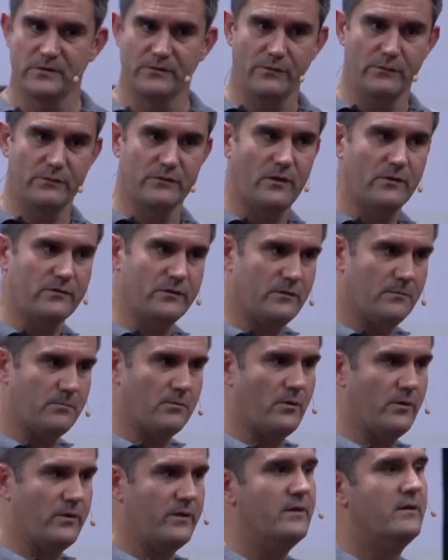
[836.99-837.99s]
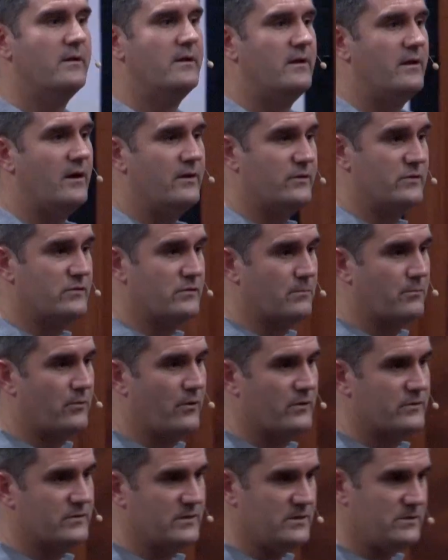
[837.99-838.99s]
If you start to deploy additional
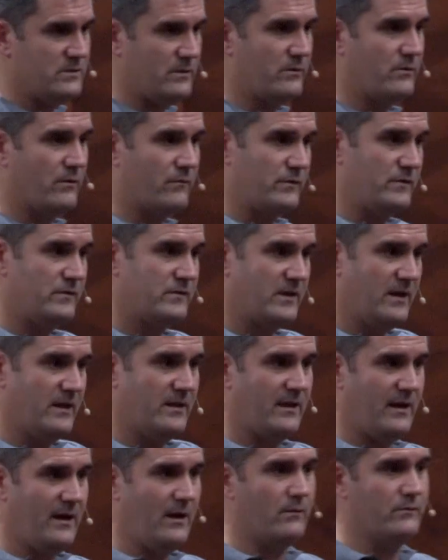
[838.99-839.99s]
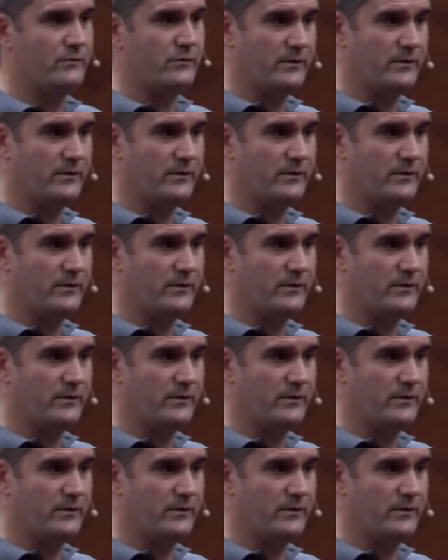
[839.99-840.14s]
proxies, you can obviously scale that out.